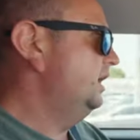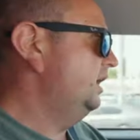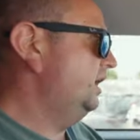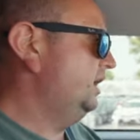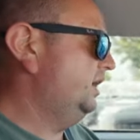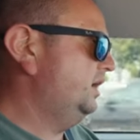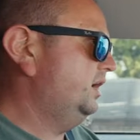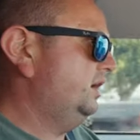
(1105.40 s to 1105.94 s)

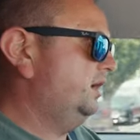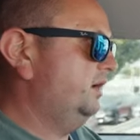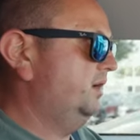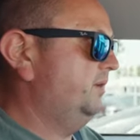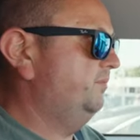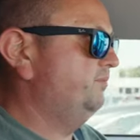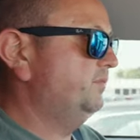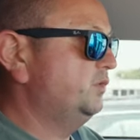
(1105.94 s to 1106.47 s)

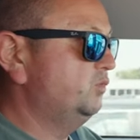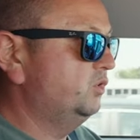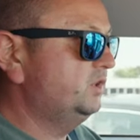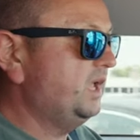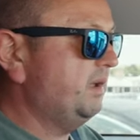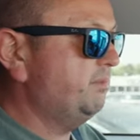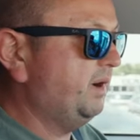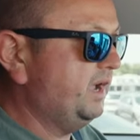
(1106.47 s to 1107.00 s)
Uh, would
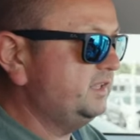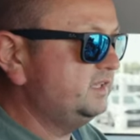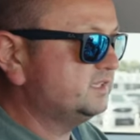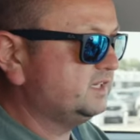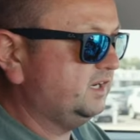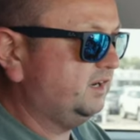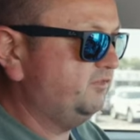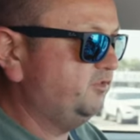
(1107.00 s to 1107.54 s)
I buy this
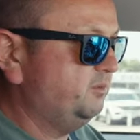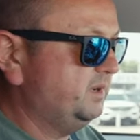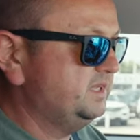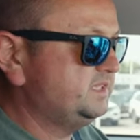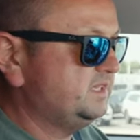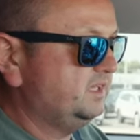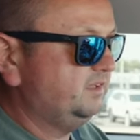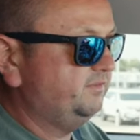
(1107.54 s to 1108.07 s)
car for
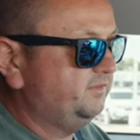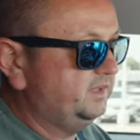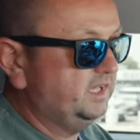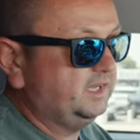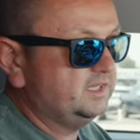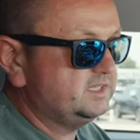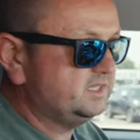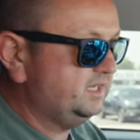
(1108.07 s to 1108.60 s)
myself?
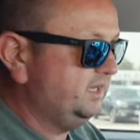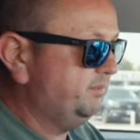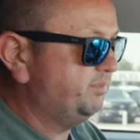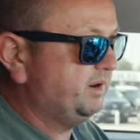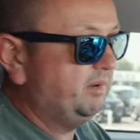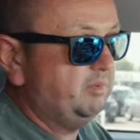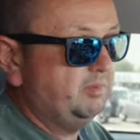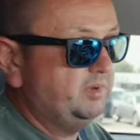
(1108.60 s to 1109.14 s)
Like I say,
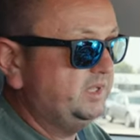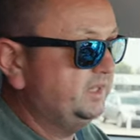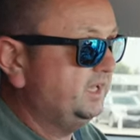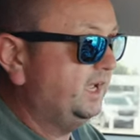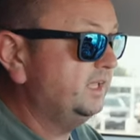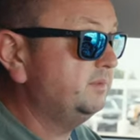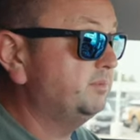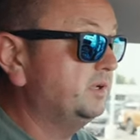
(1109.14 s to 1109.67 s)
probably
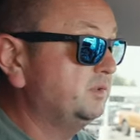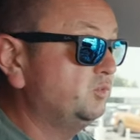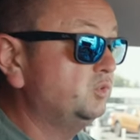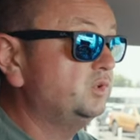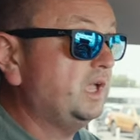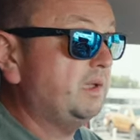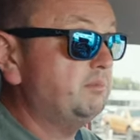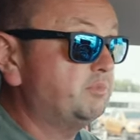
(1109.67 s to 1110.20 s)
not, but
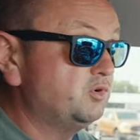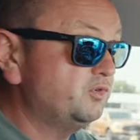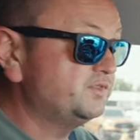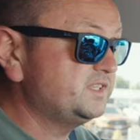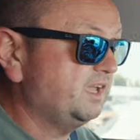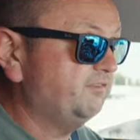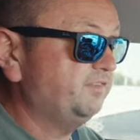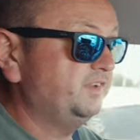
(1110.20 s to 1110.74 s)
would I improve
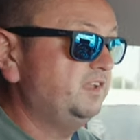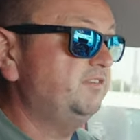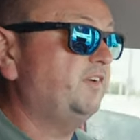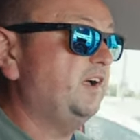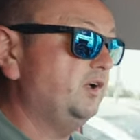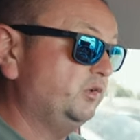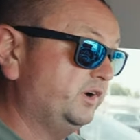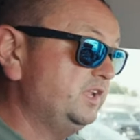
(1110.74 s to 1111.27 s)
something if
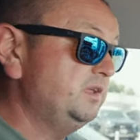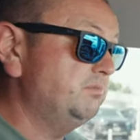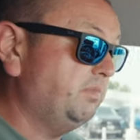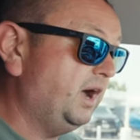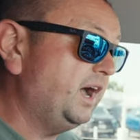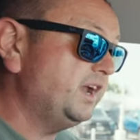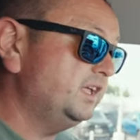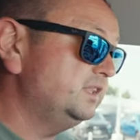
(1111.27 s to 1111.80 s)
I already
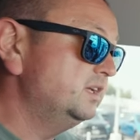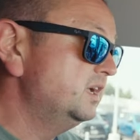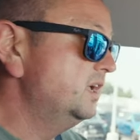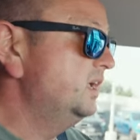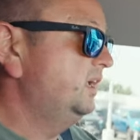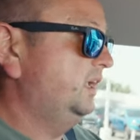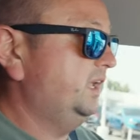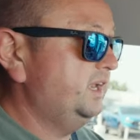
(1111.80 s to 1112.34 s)
bought it
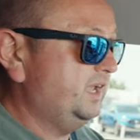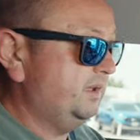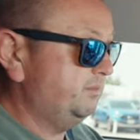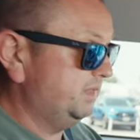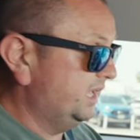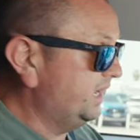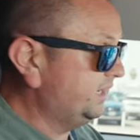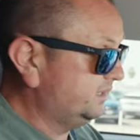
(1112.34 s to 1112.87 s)
and I'm
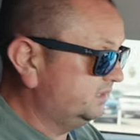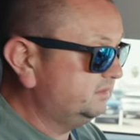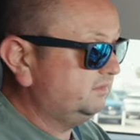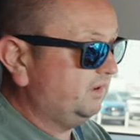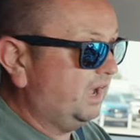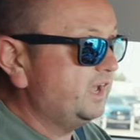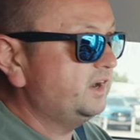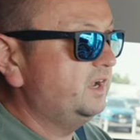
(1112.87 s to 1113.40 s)
like
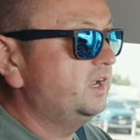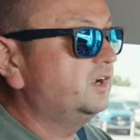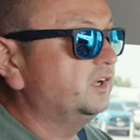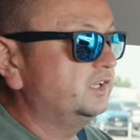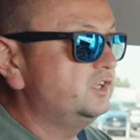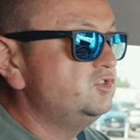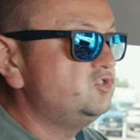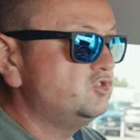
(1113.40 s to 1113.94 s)
are really
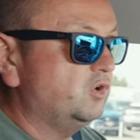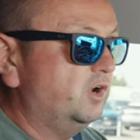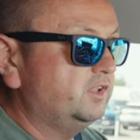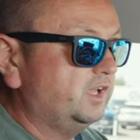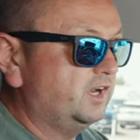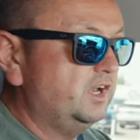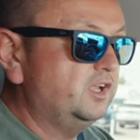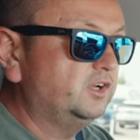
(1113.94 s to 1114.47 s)
gonna enjoy it,
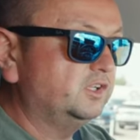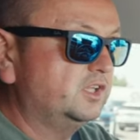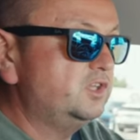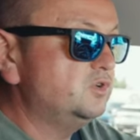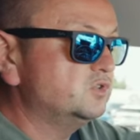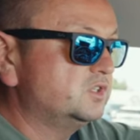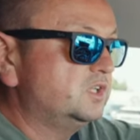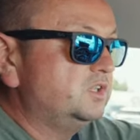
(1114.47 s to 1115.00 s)
are really gonna
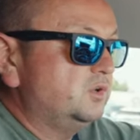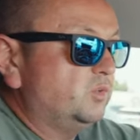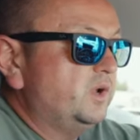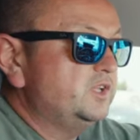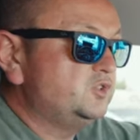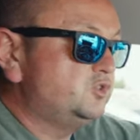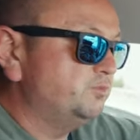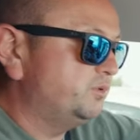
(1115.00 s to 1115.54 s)
use it the
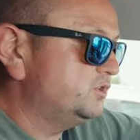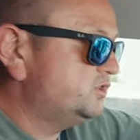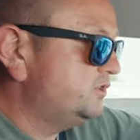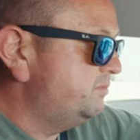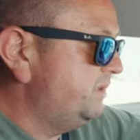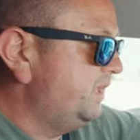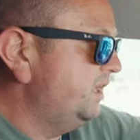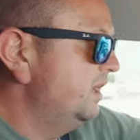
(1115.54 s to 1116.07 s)
way it's supposed to
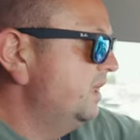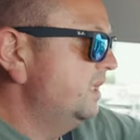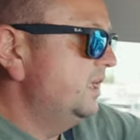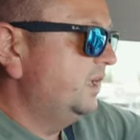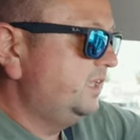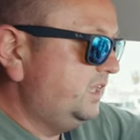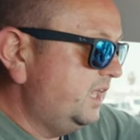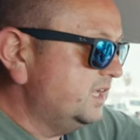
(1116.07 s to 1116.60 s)
be.
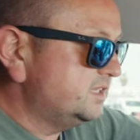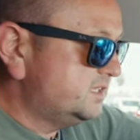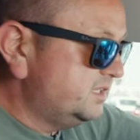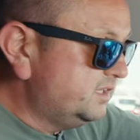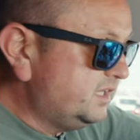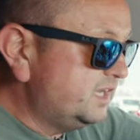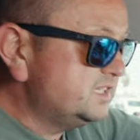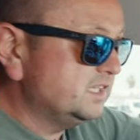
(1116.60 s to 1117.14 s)
Yes,
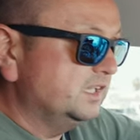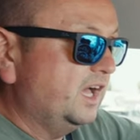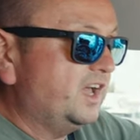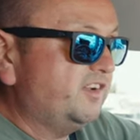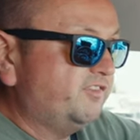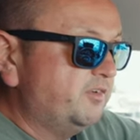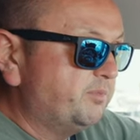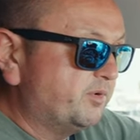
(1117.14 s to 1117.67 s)
there is a
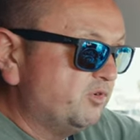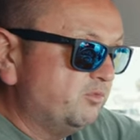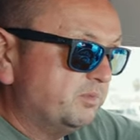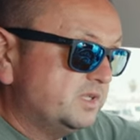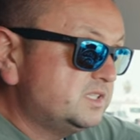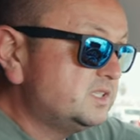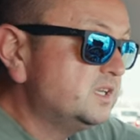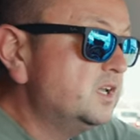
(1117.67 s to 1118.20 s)
lot of
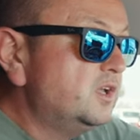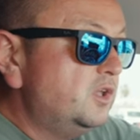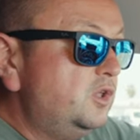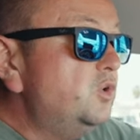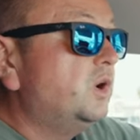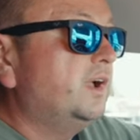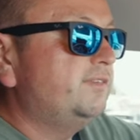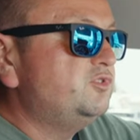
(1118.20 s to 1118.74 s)
improvements
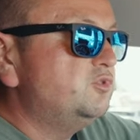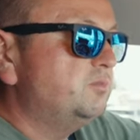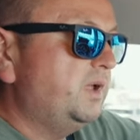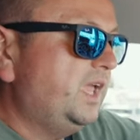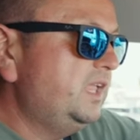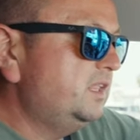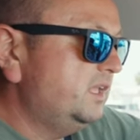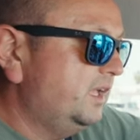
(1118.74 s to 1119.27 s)
you have to
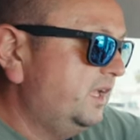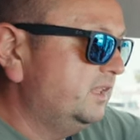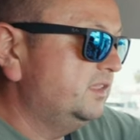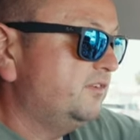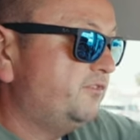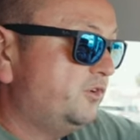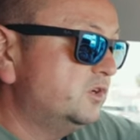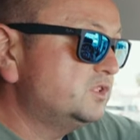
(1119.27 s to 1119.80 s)
make, and
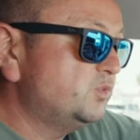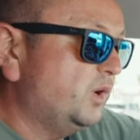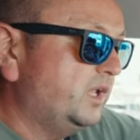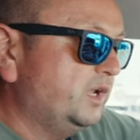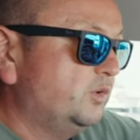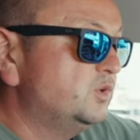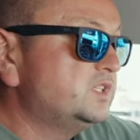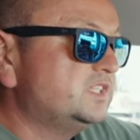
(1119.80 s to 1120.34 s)
the first one
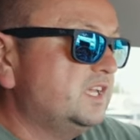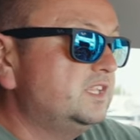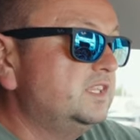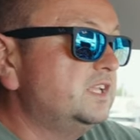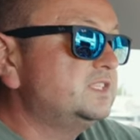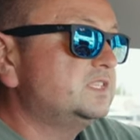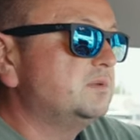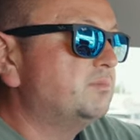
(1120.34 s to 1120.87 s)
I would say
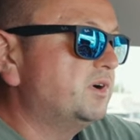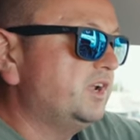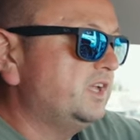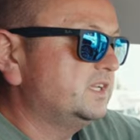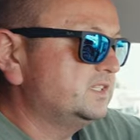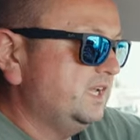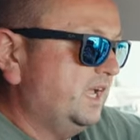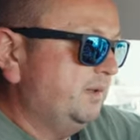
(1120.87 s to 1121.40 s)
that's the
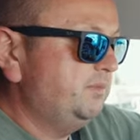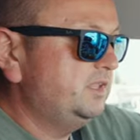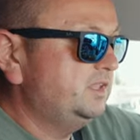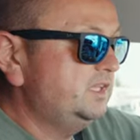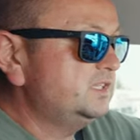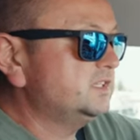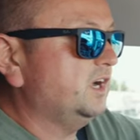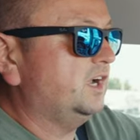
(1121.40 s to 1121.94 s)
brakes. I mean,
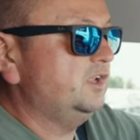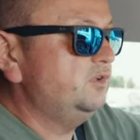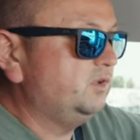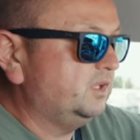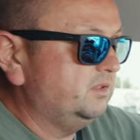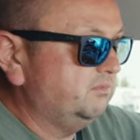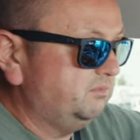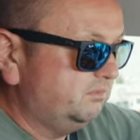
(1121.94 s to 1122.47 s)
this car you
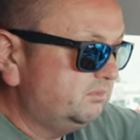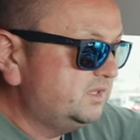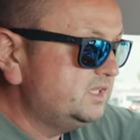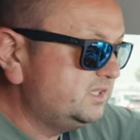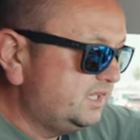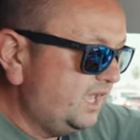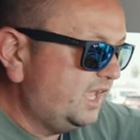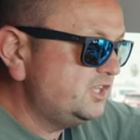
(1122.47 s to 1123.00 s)
can, the,
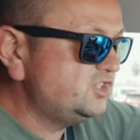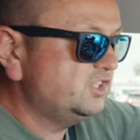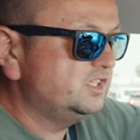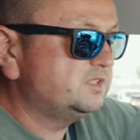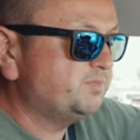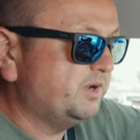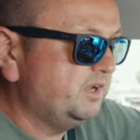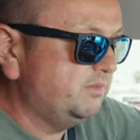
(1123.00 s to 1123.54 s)
the engine
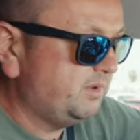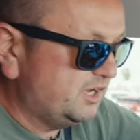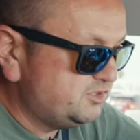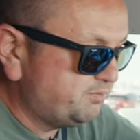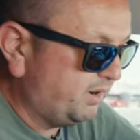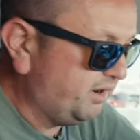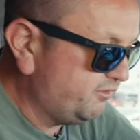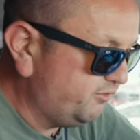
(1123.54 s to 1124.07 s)
is pretty much
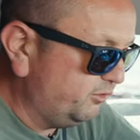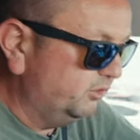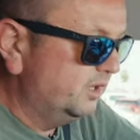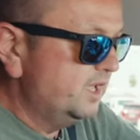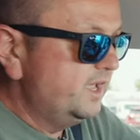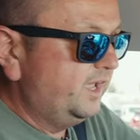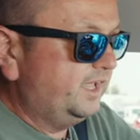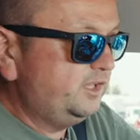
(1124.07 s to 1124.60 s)
powerful,
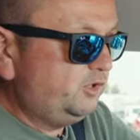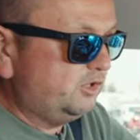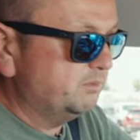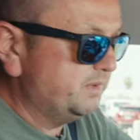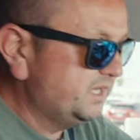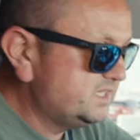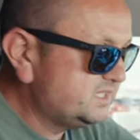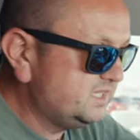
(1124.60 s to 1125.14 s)
and you can
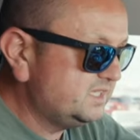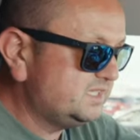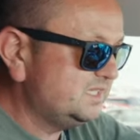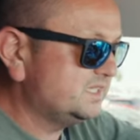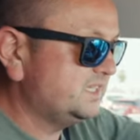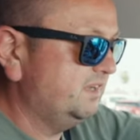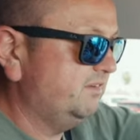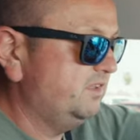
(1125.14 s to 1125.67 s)
make 60,
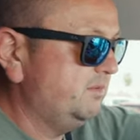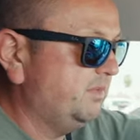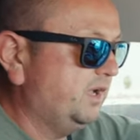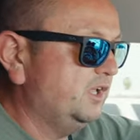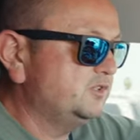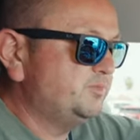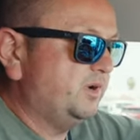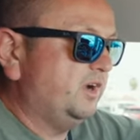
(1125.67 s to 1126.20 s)
70
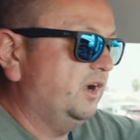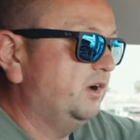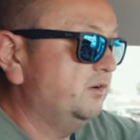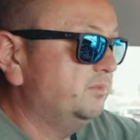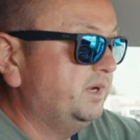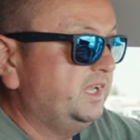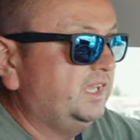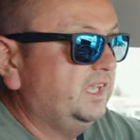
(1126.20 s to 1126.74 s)
miles per hour,
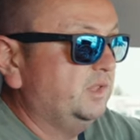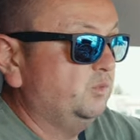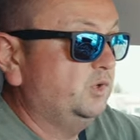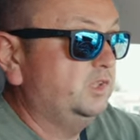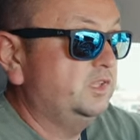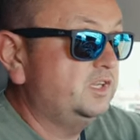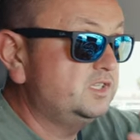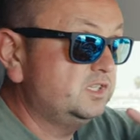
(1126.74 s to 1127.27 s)
but again,
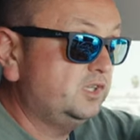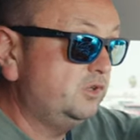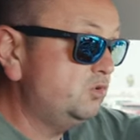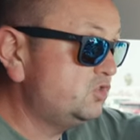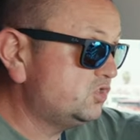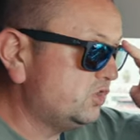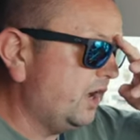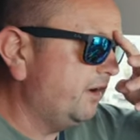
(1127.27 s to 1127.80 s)
when there is a
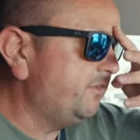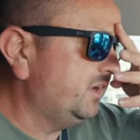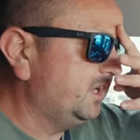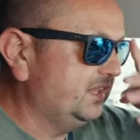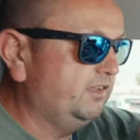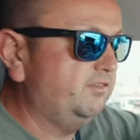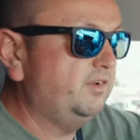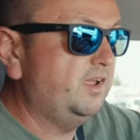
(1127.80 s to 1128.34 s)
huge traffic
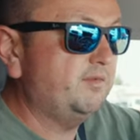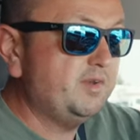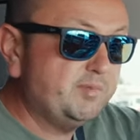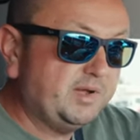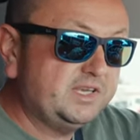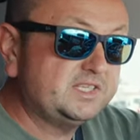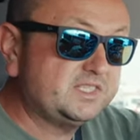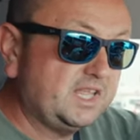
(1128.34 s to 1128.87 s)
and
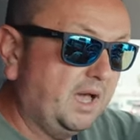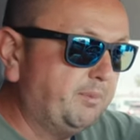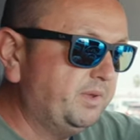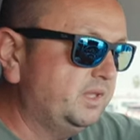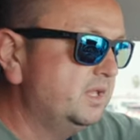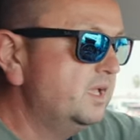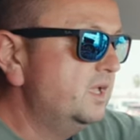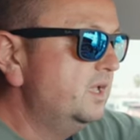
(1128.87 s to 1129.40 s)
everybody's stopping,